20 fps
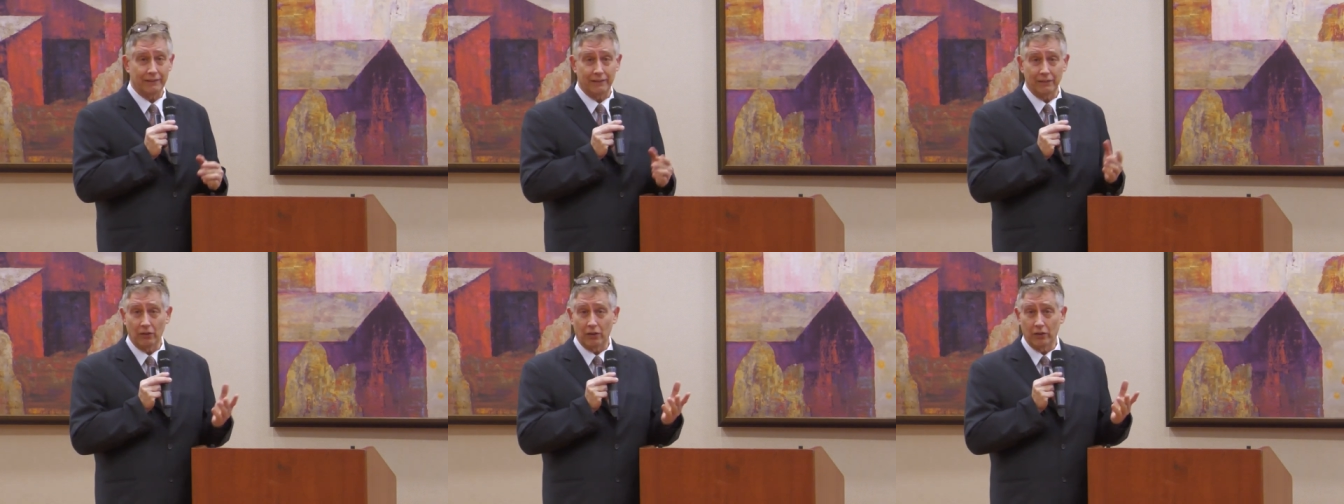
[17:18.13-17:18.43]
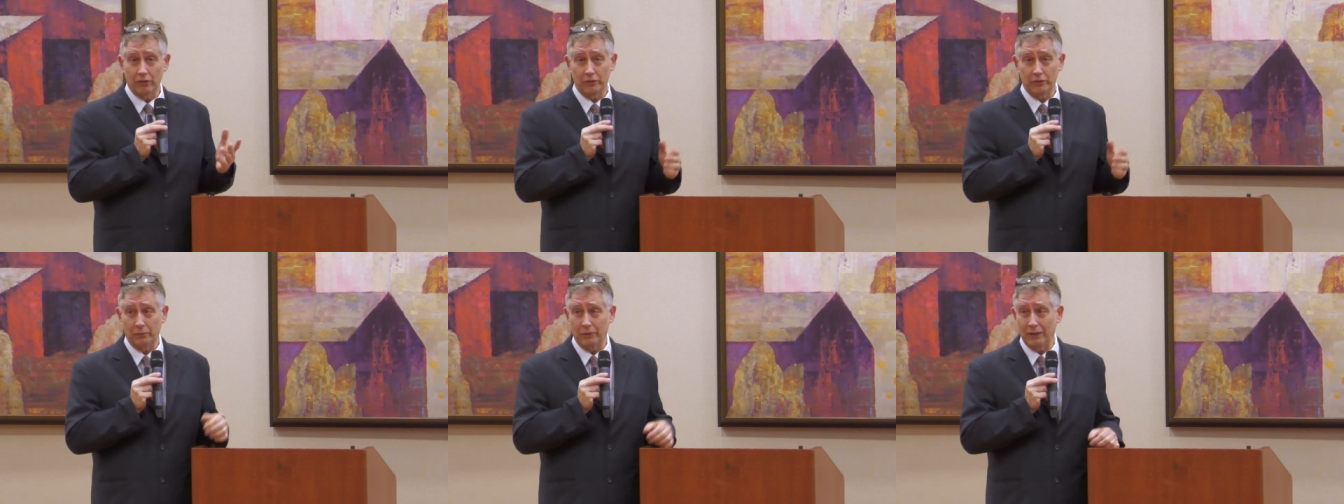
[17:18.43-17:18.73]
and
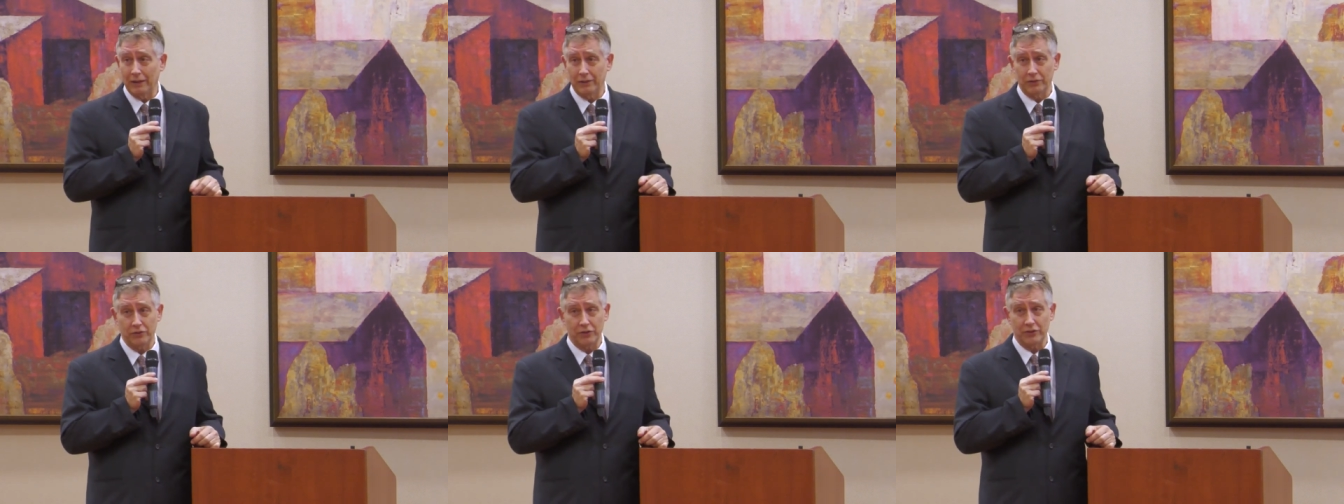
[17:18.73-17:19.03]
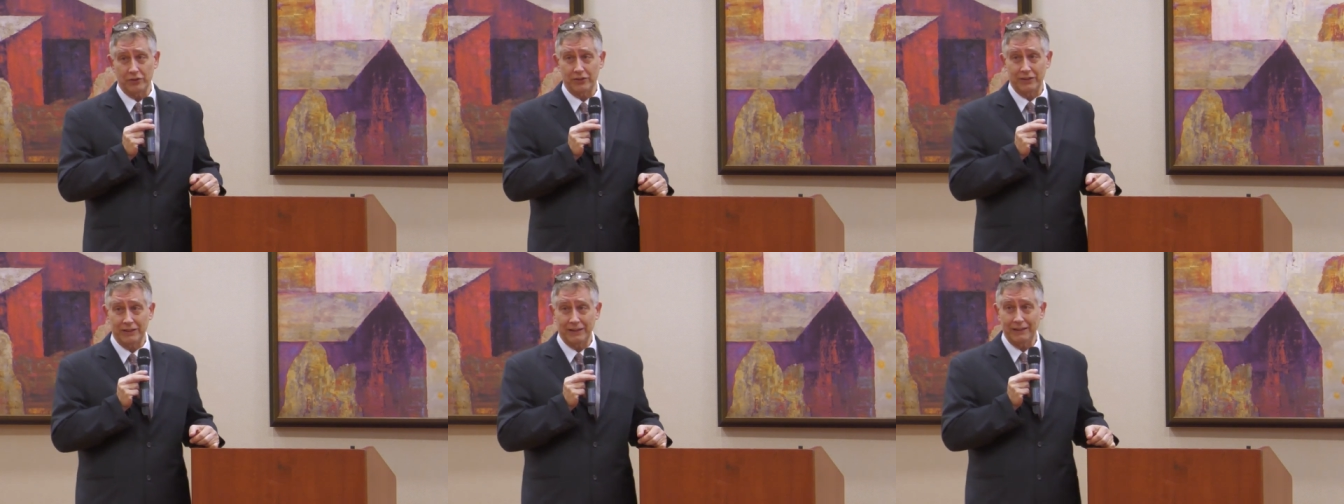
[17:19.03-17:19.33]
all
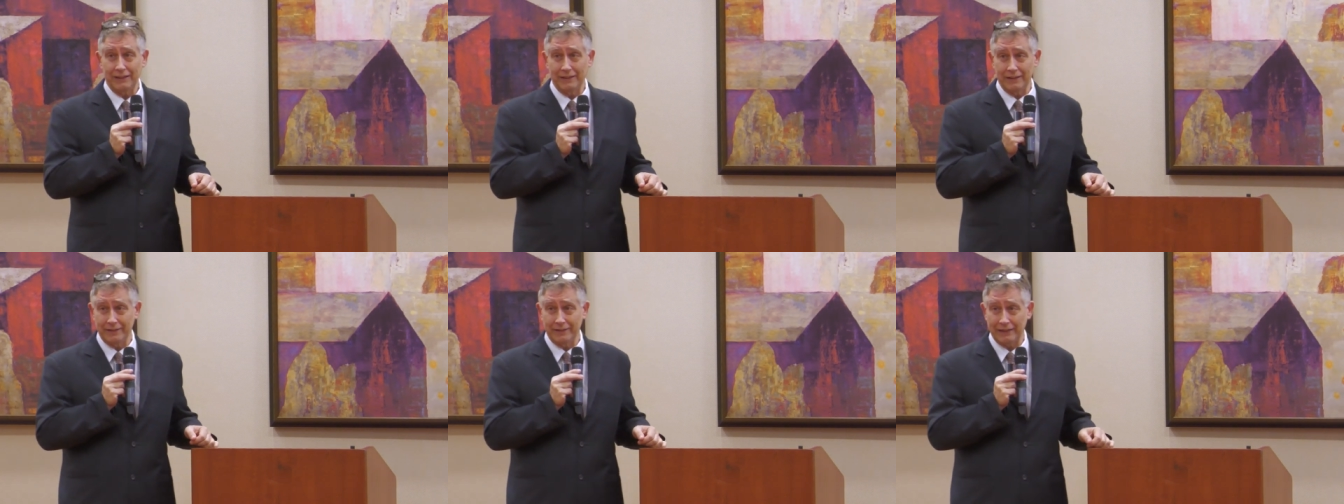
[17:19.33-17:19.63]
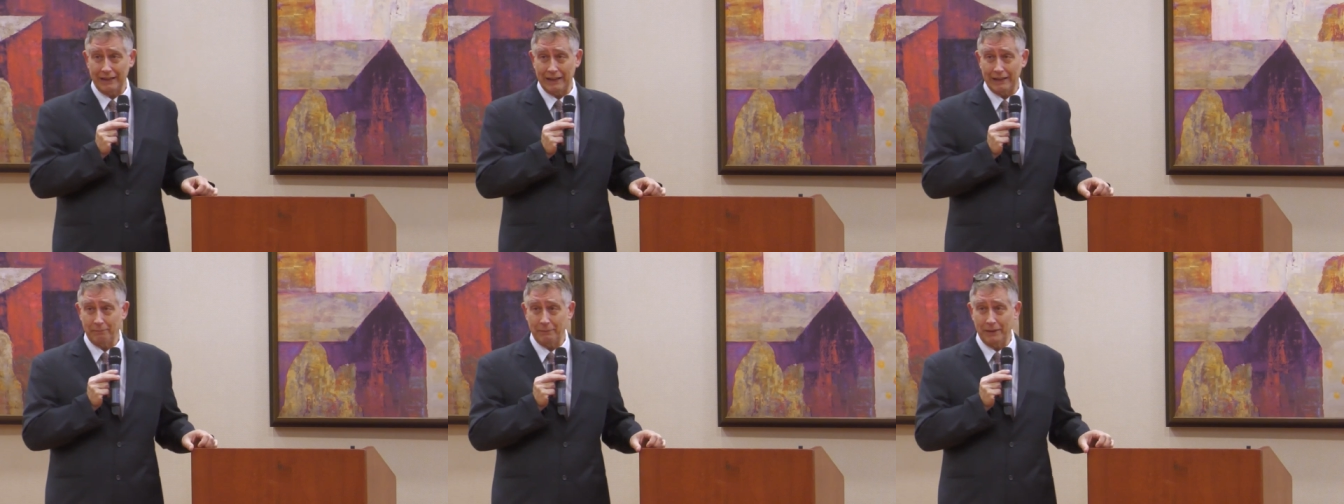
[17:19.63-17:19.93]
neurologists see
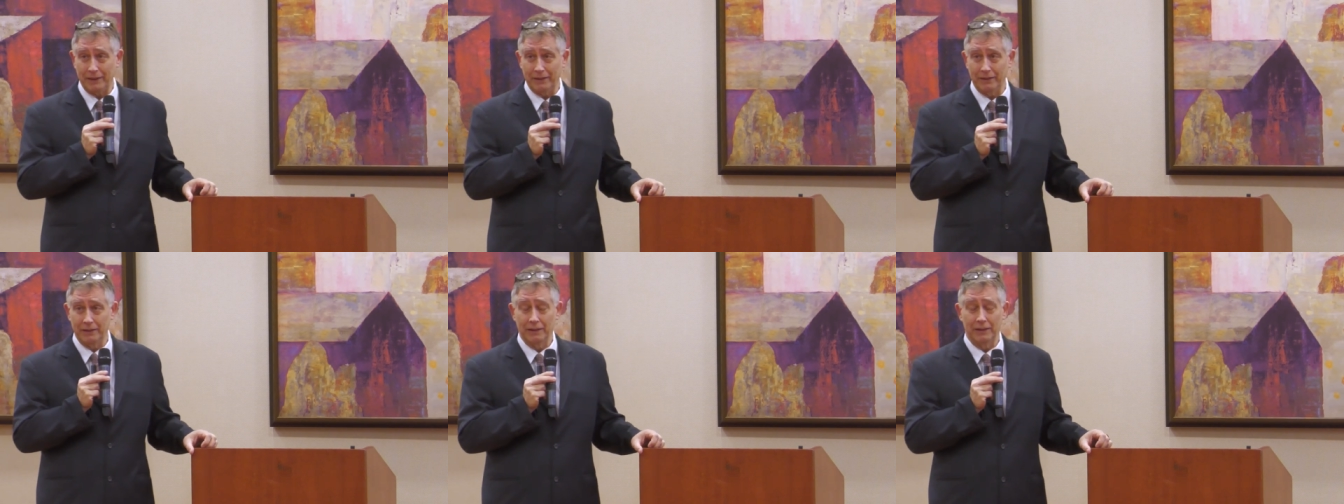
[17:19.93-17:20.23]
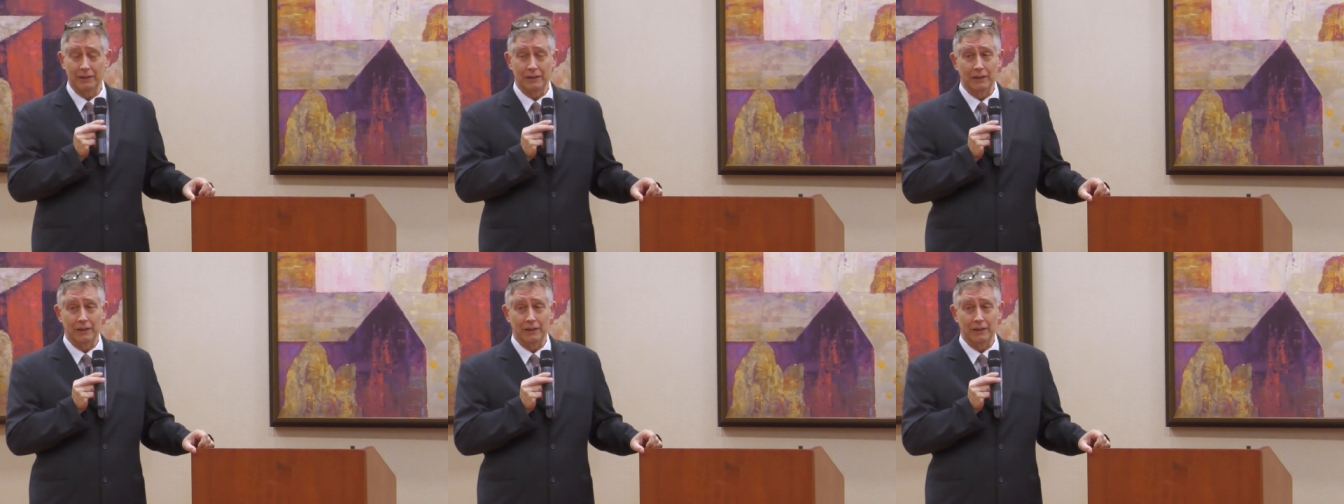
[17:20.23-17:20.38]
this happen,